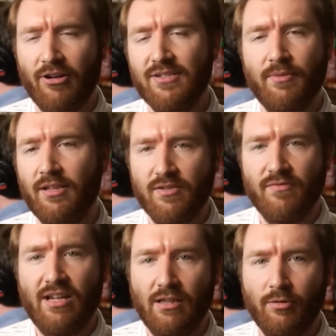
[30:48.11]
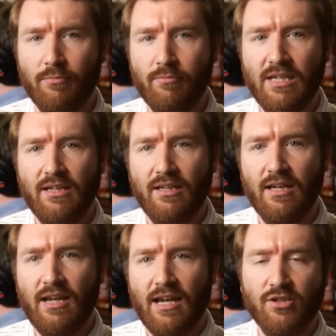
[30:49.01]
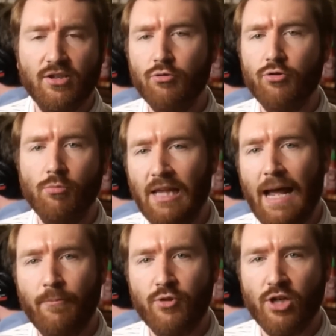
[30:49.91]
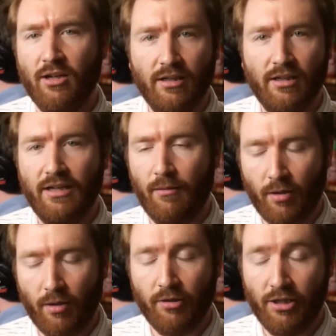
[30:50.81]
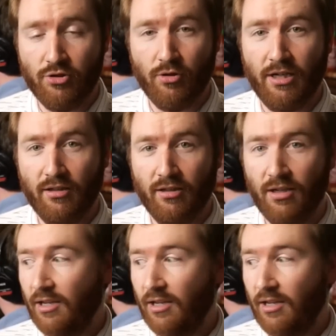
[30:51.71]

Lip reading: It's something that's available to me as a YouTube lab channel, and I'm really enjoying